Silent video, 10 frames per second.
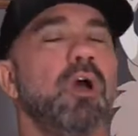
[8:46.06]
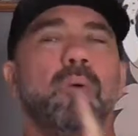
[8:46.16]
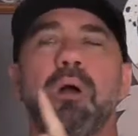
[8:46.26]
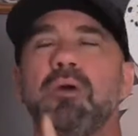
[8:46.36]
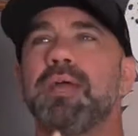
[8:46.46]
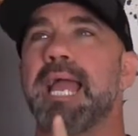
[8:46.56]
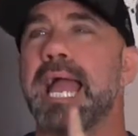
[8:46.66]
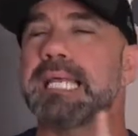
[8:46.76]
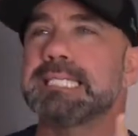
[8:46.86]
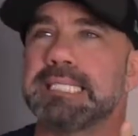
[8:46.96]
Well,
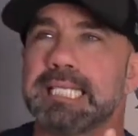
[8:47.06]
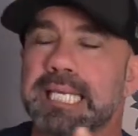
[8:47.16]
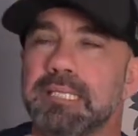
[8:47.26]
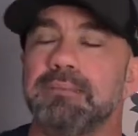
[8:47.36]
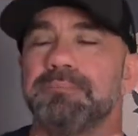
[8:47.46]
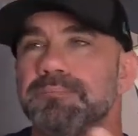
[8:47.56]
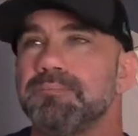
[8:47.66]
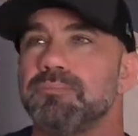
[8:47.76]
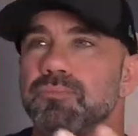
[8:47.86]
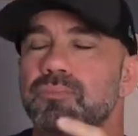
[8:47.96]

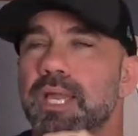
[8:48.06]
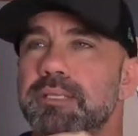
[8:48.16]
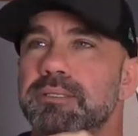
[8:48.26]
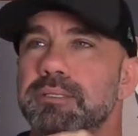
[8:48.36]
they